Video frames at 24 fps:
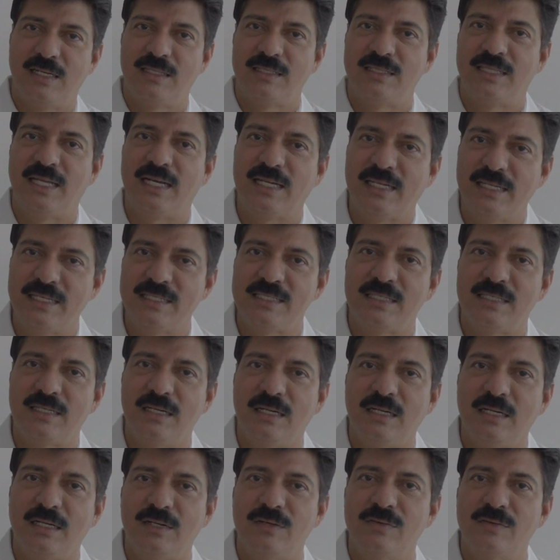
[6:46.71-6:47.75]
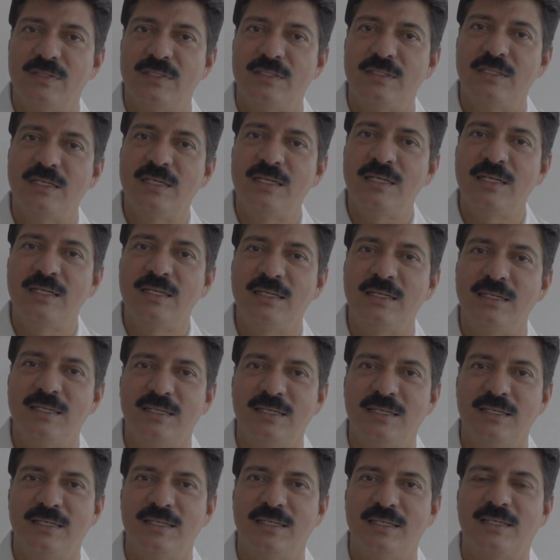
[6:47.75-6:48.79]
That is linked with
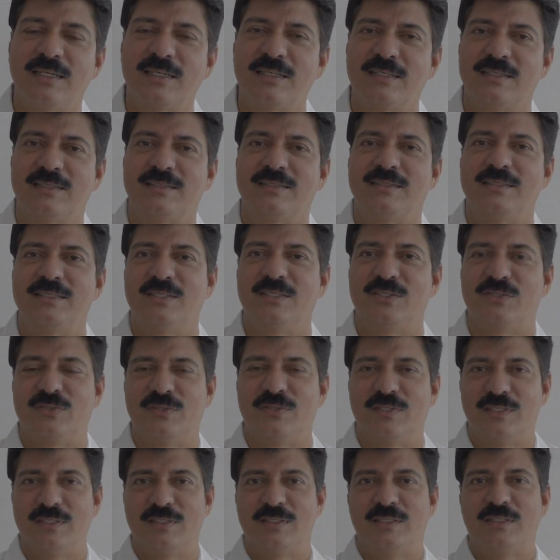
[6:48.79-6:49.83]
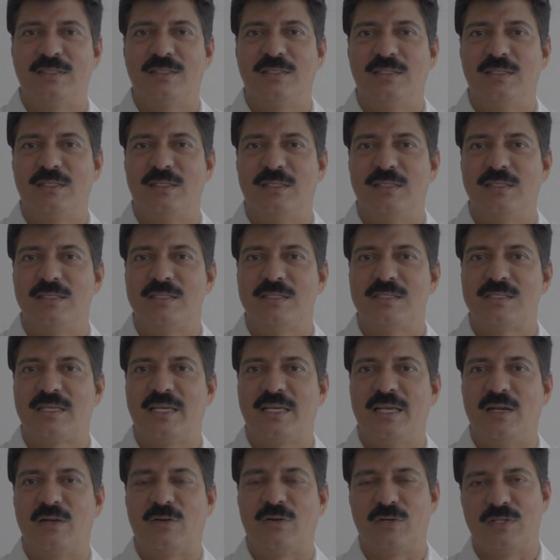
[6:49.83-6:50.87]
this
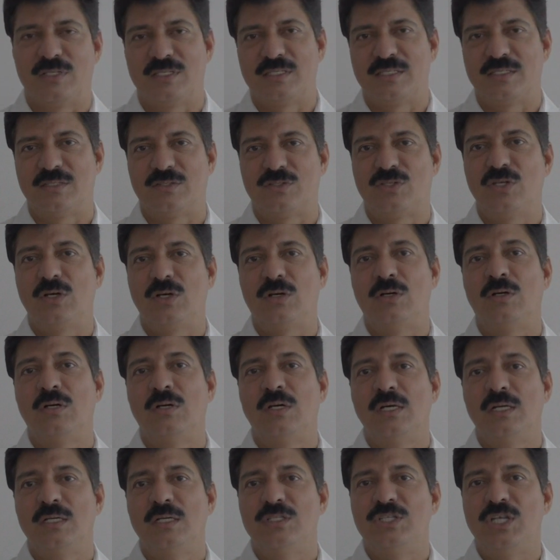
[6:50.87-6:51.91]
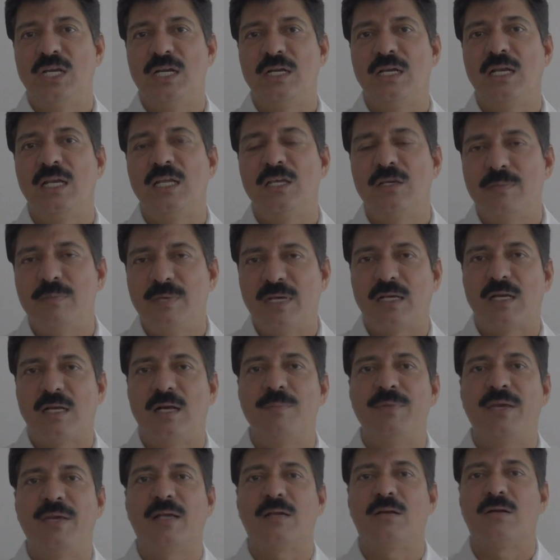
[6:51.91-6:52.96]
skill questions. So generally you may
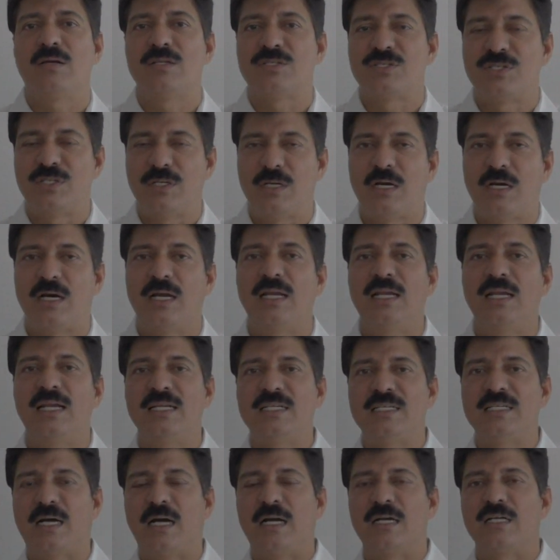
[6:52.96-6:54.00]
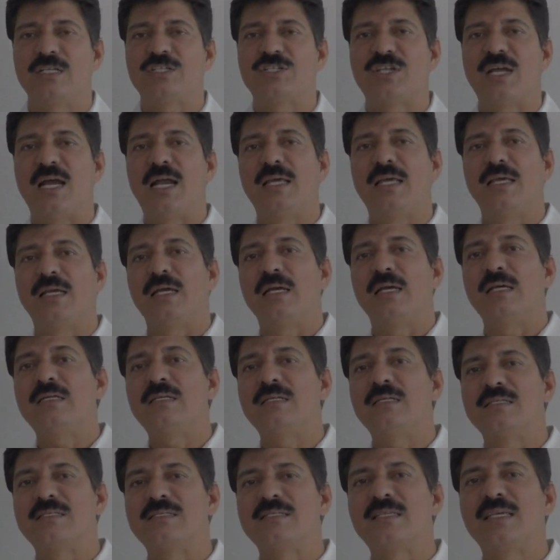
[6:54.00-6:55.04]
come across knowledge, understanding and
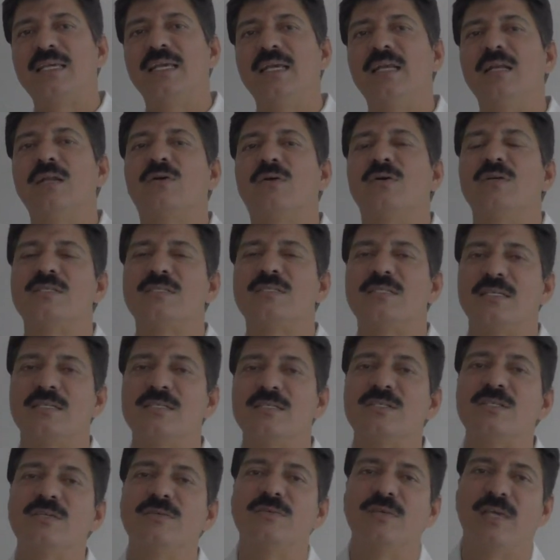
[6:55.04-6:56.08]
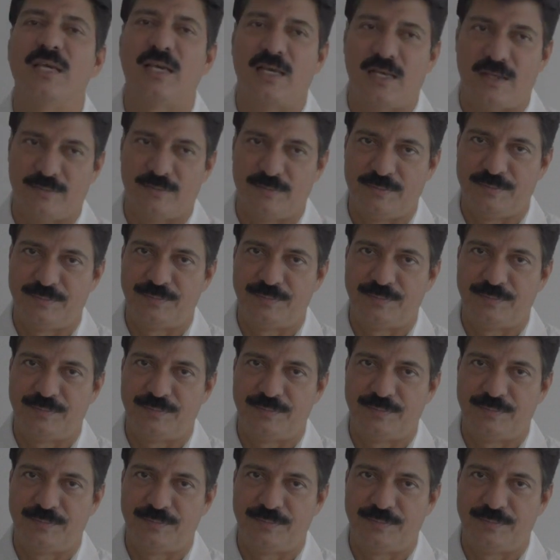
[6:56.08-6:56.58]
the skill questions we have.